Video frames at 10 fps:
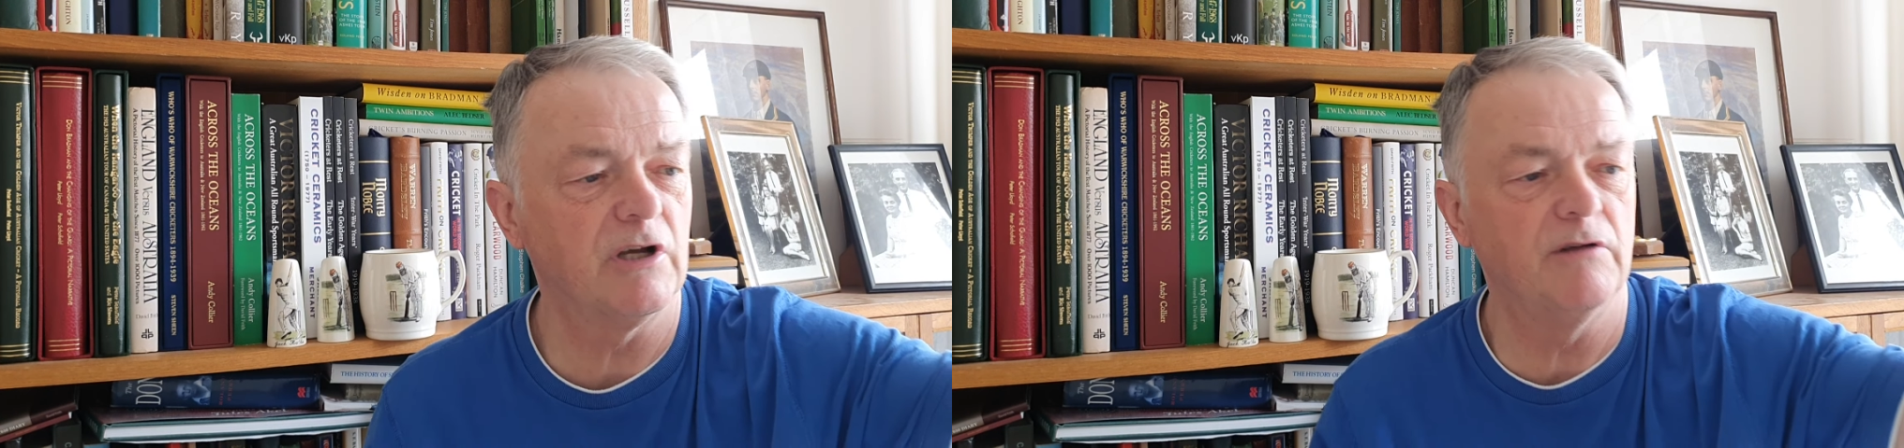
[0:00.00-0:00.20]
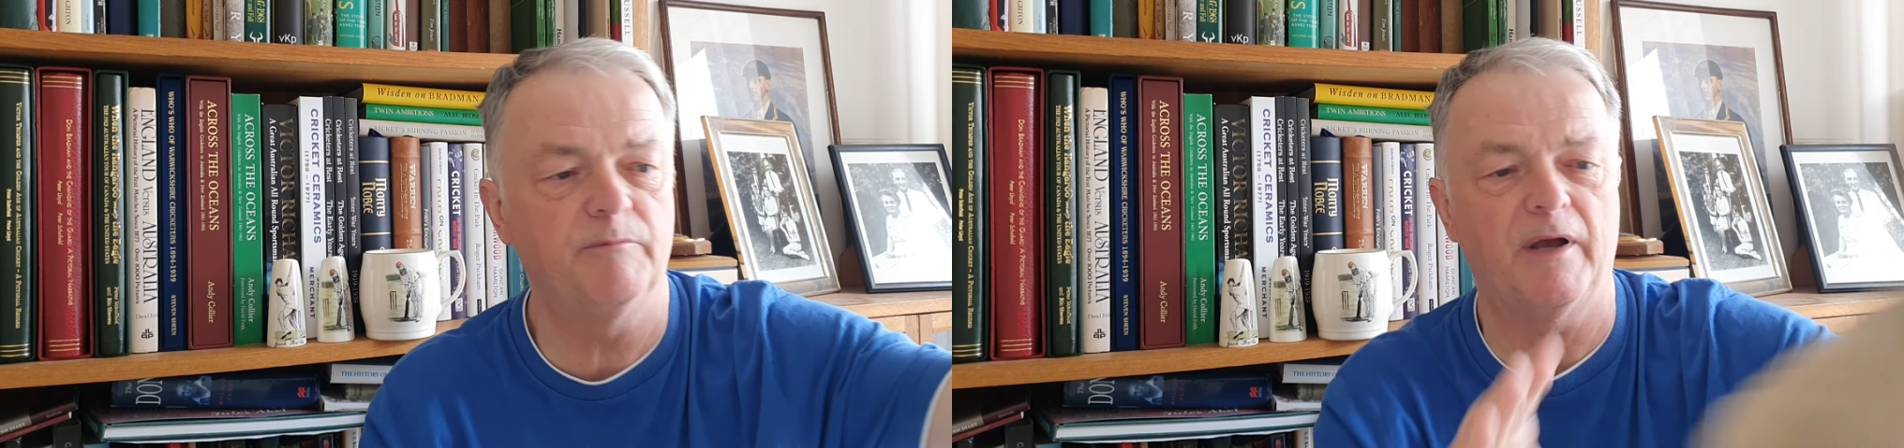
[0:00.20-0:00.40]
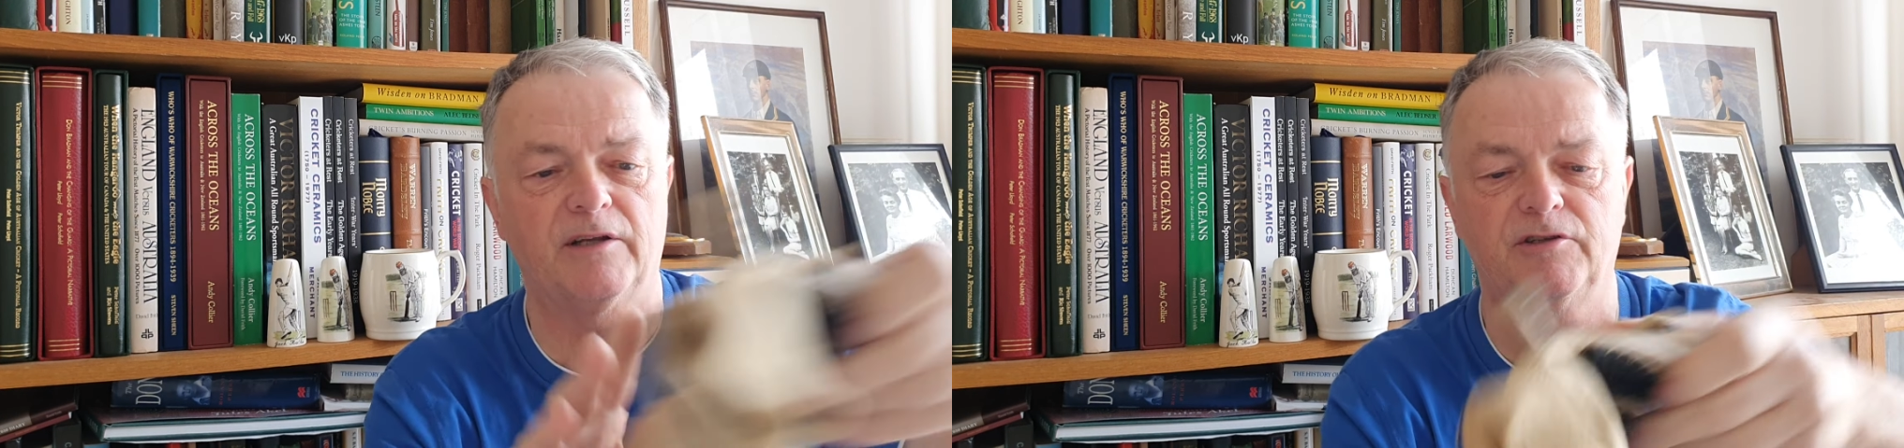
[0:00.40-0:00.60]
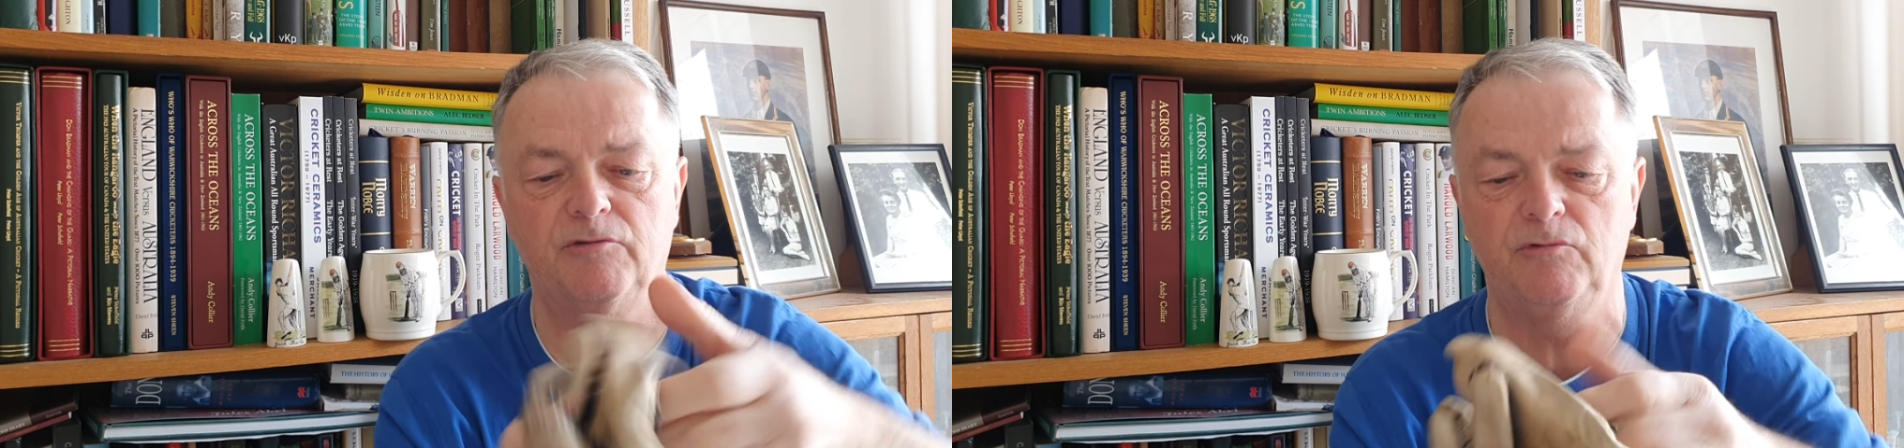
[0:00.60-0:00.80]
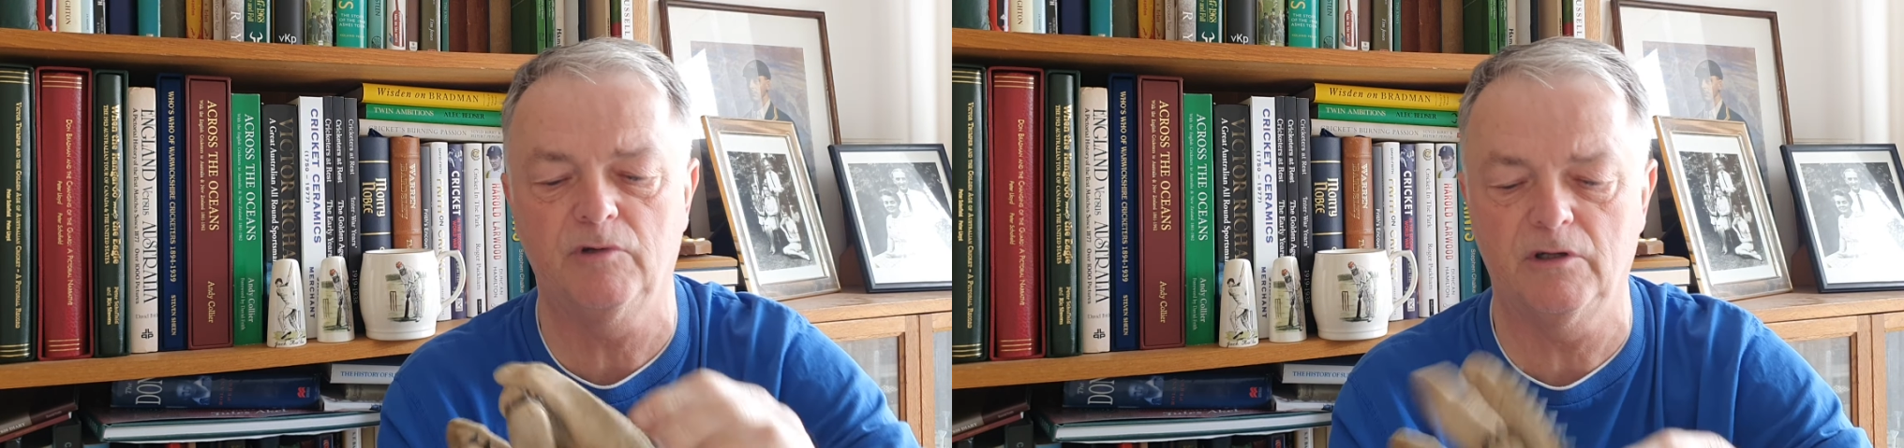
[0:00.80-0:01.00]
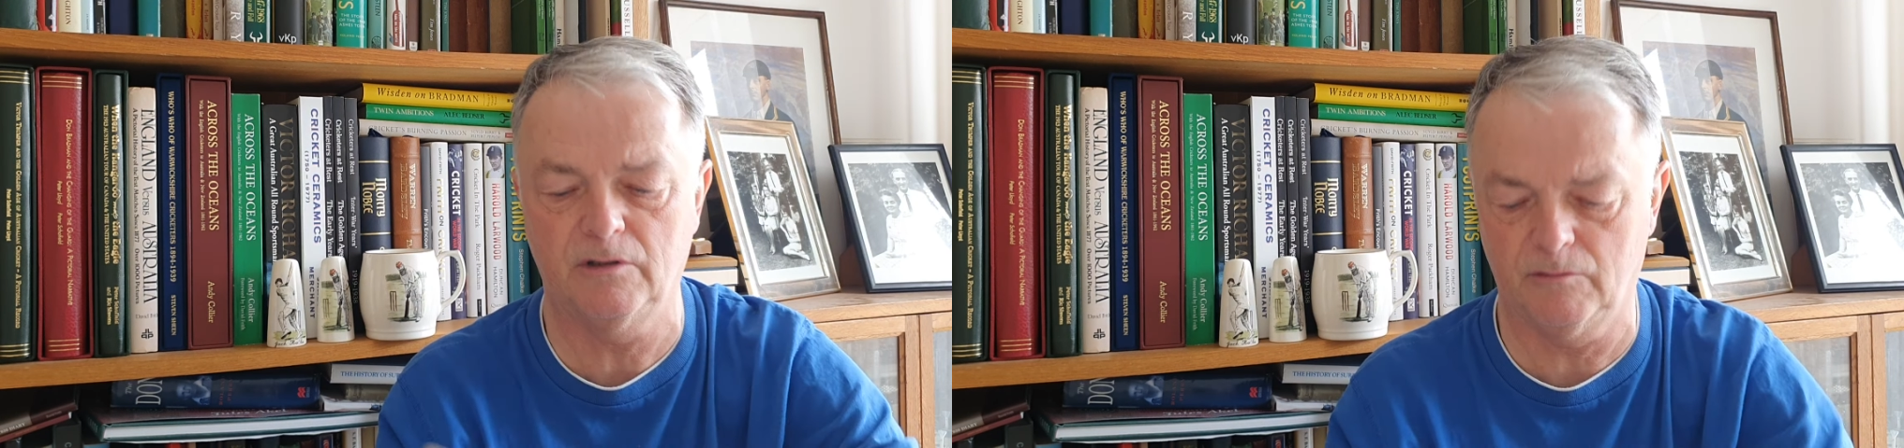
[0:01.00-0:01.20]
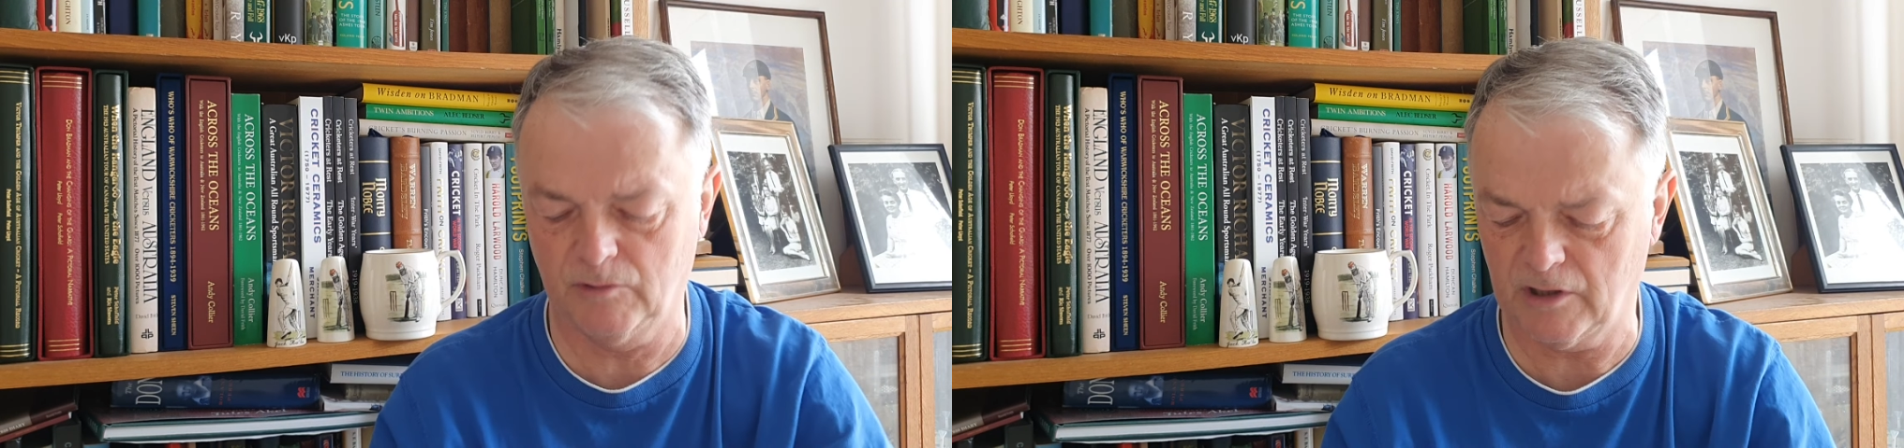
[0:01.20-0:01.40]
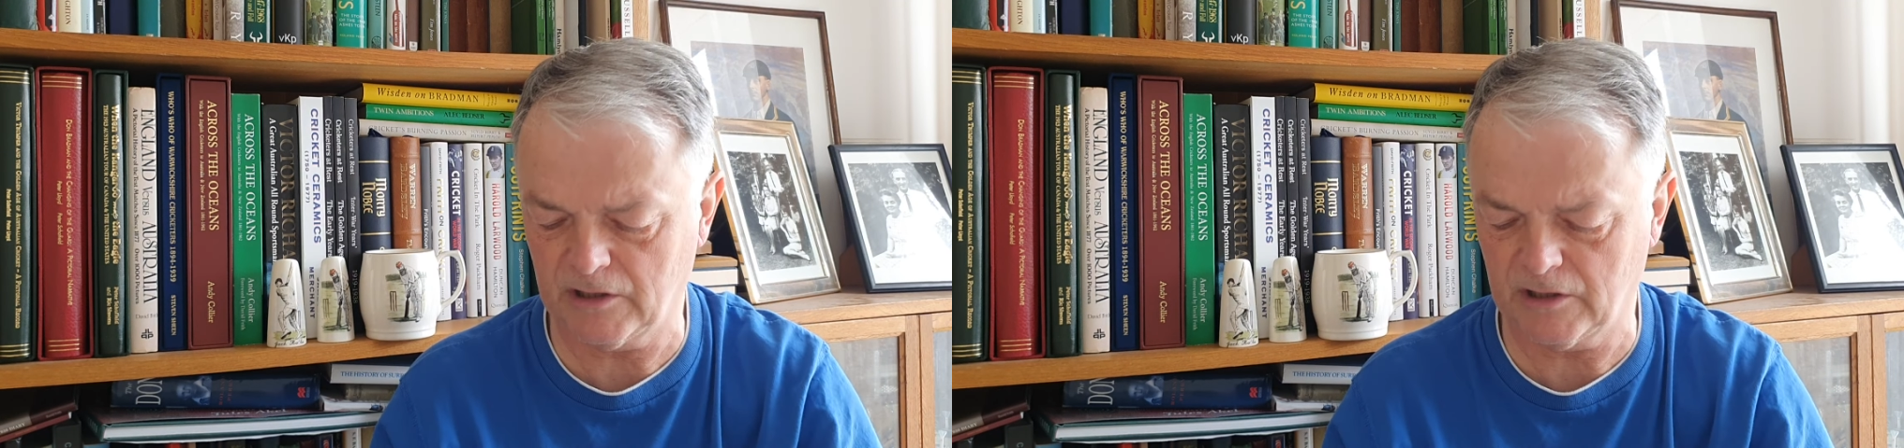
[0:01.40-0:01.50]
going back to